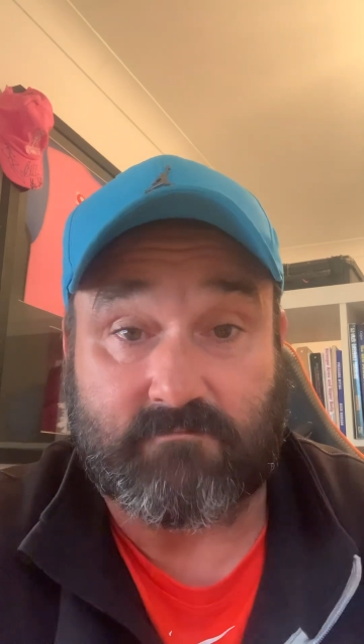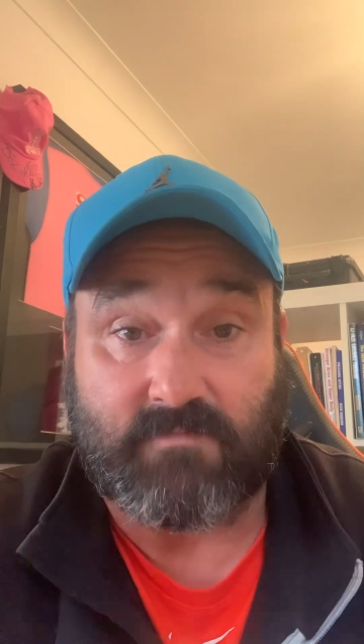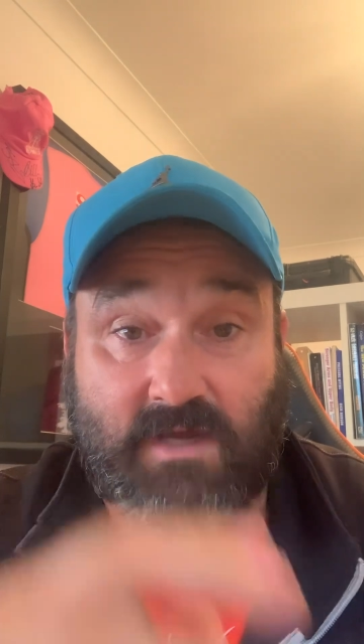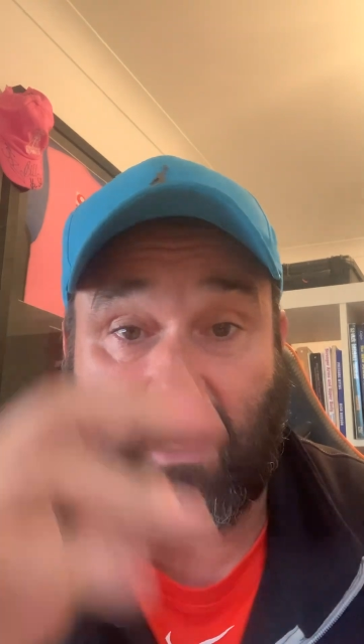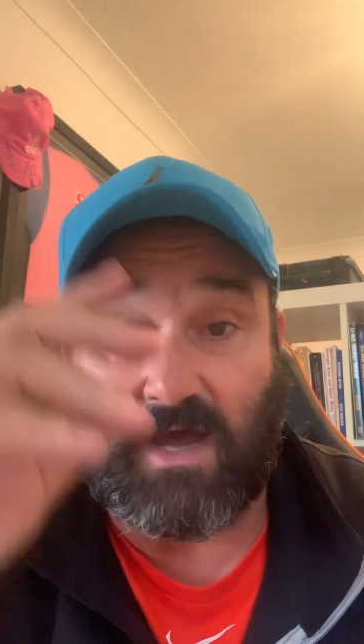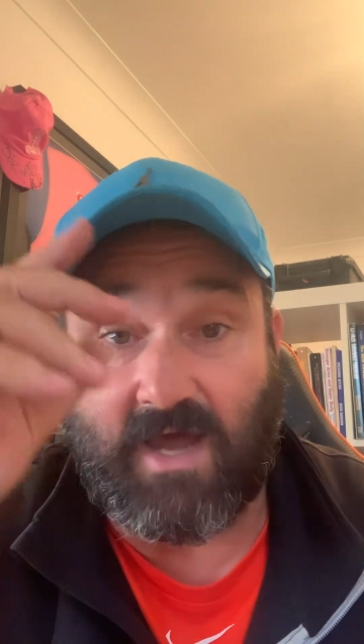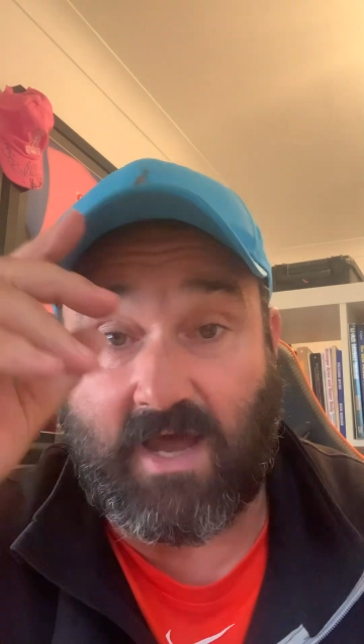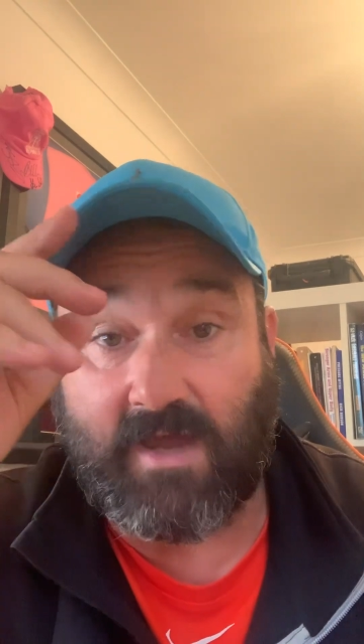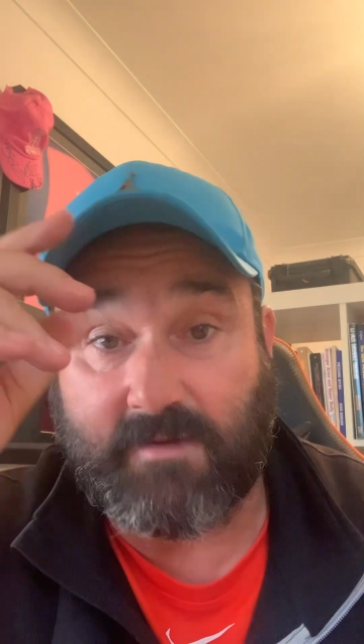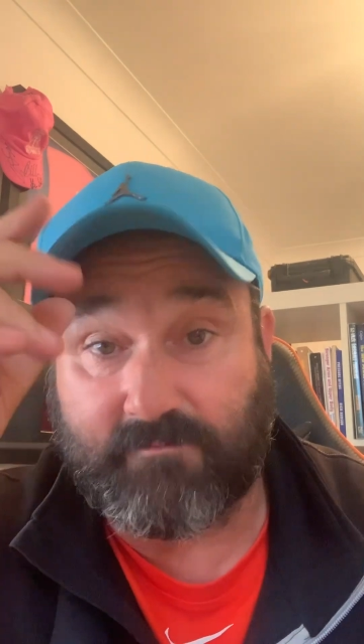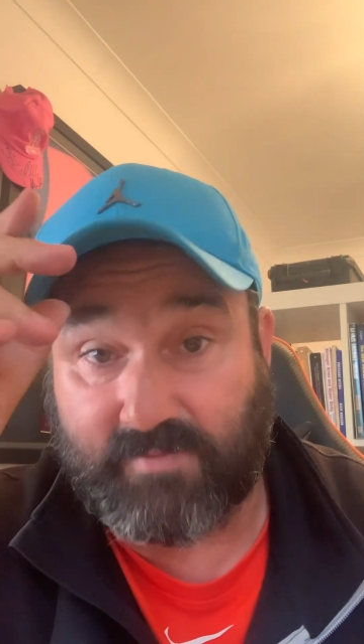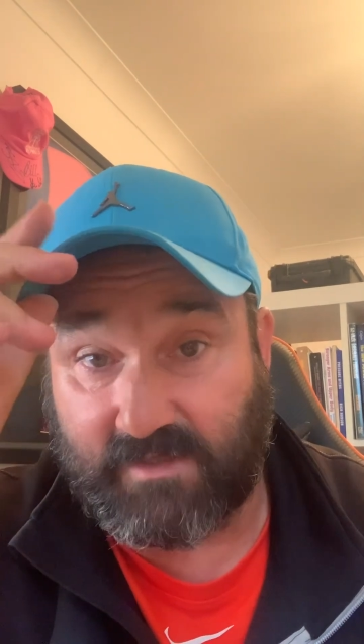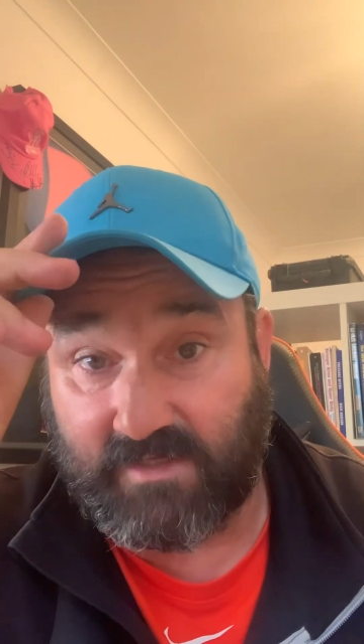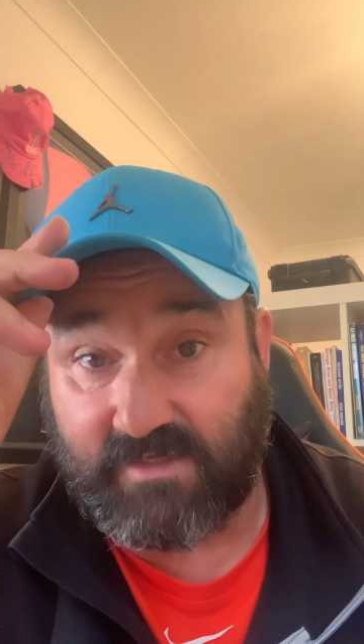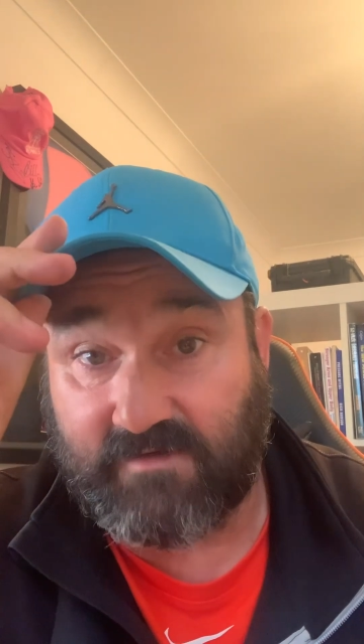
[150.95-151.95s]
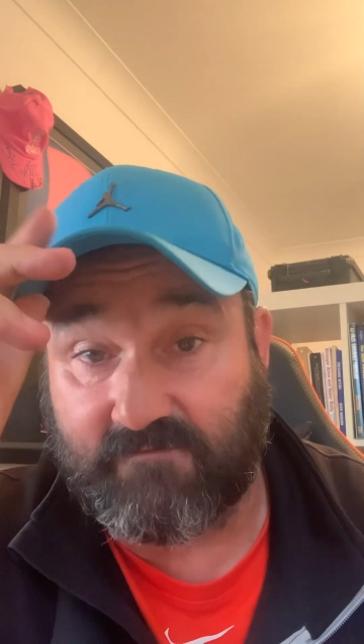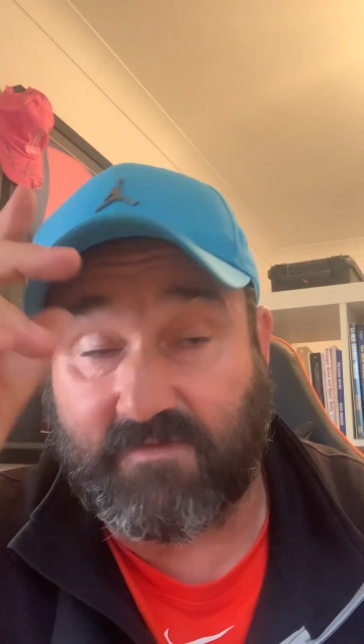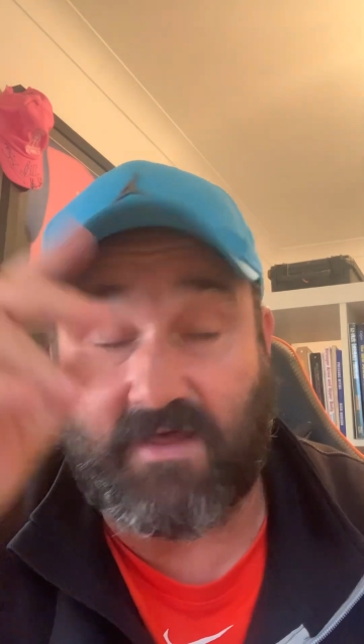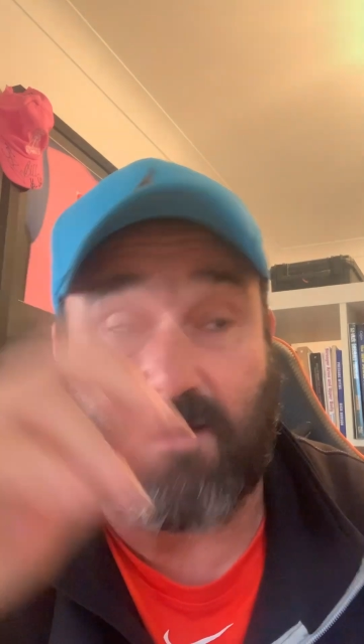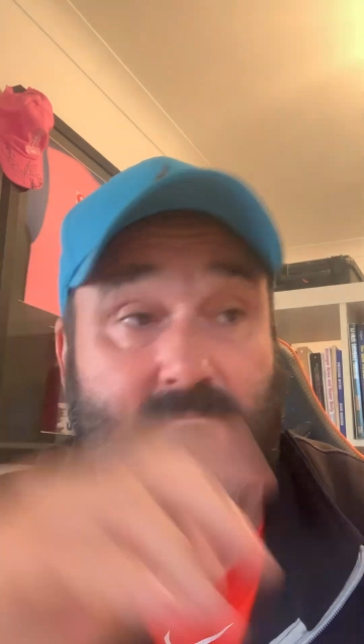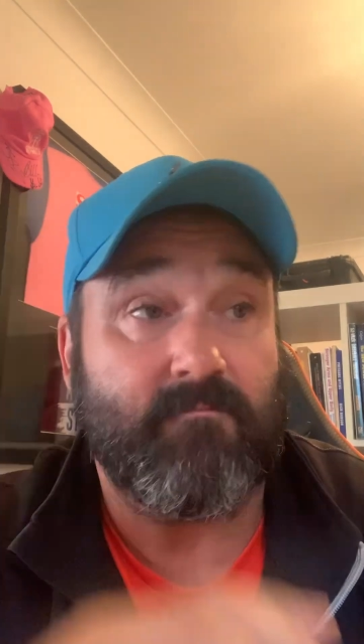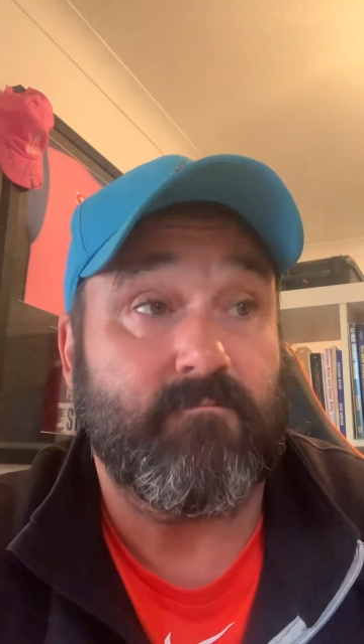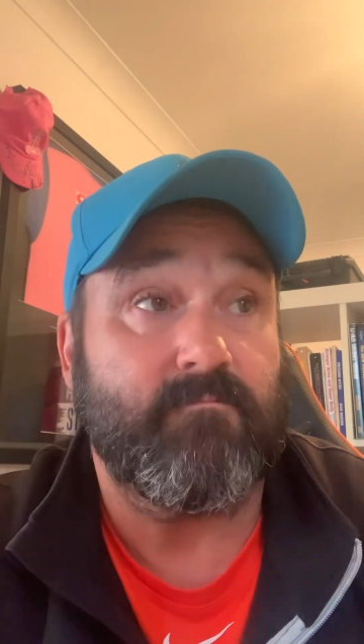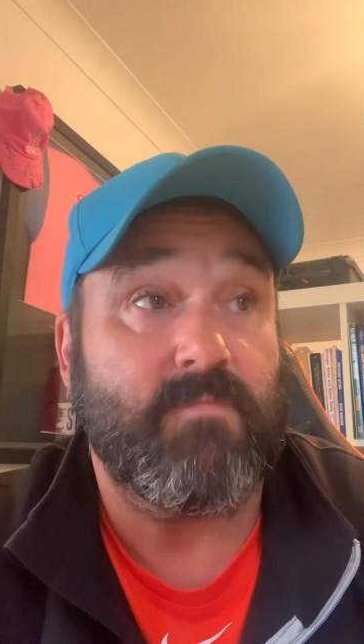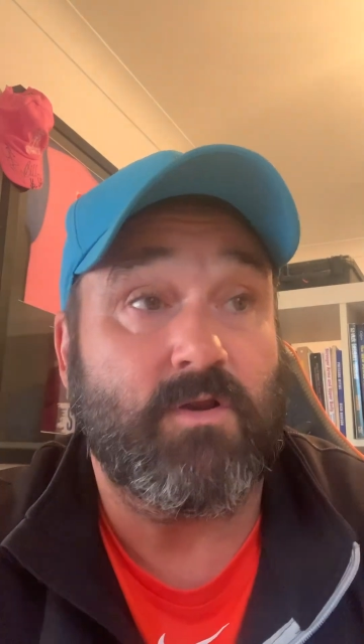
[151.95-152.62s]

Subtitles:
I believe that a